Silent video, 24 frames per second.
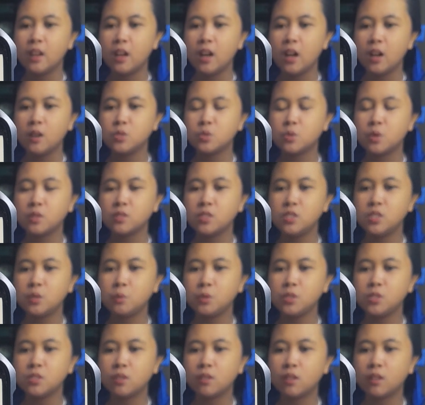How strong the
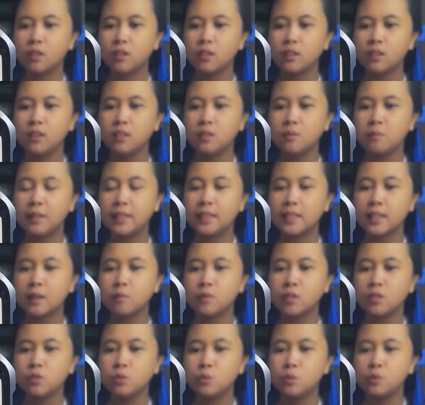jewels are! In the
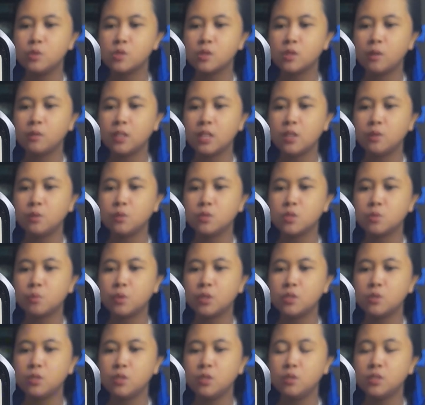meantime, the tools Crowley used
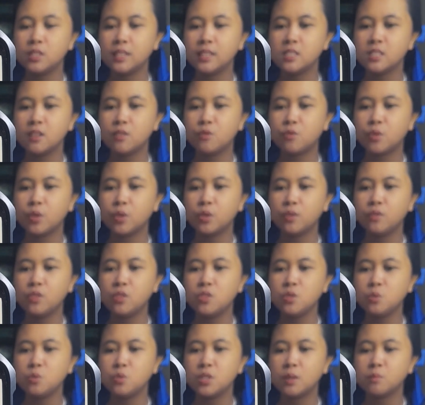were useless in front of
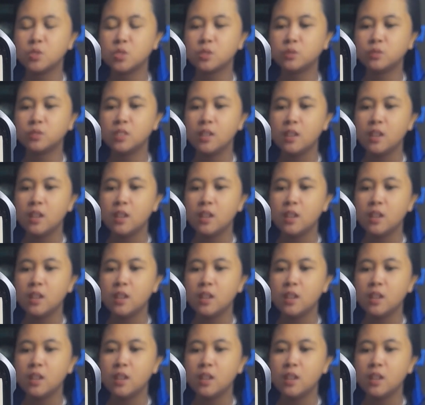the new gemstone.